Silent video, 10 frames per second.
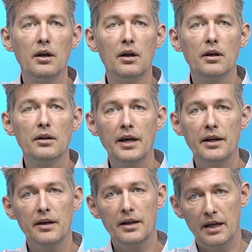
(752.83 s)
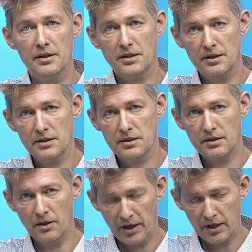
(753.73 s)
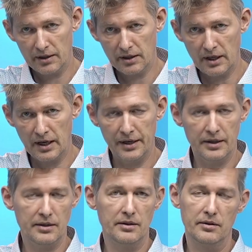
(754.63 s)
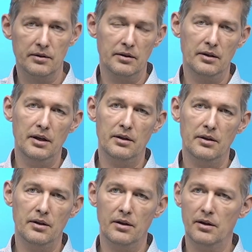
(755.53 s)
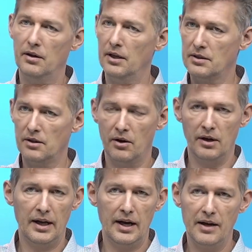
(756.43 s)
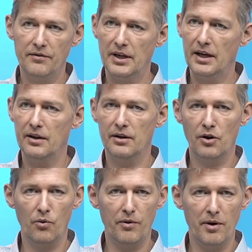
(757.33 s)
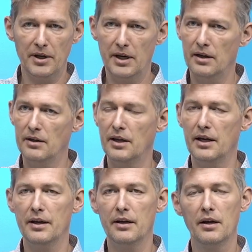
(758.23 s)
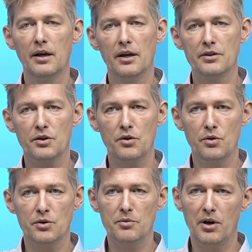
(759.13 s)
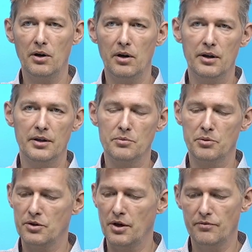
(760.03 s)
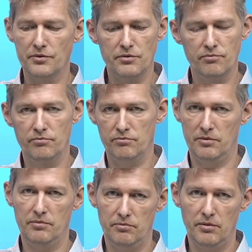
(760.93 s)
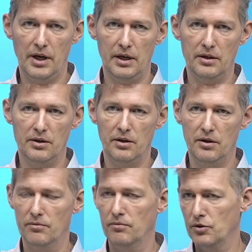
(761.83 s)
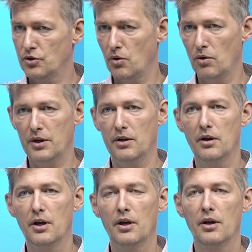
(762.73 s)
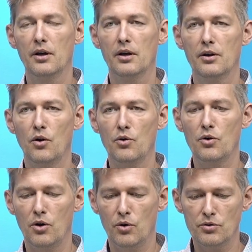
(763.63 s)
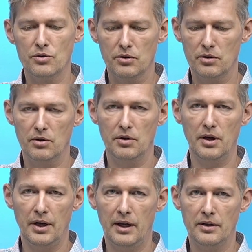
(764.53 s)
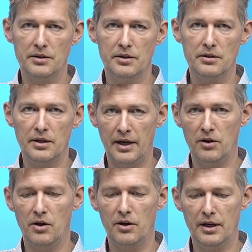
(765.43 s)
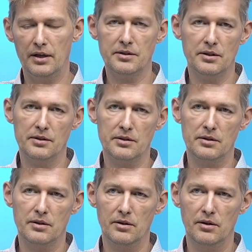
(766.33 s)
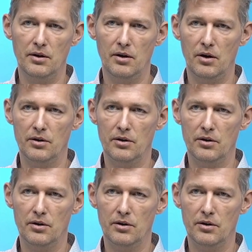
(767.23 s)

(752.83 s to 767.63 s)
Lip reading: data analysis directly in the client. It's on live data, no replicated data. Security model is preserved, and totally no code analysis, ad hoc analysis on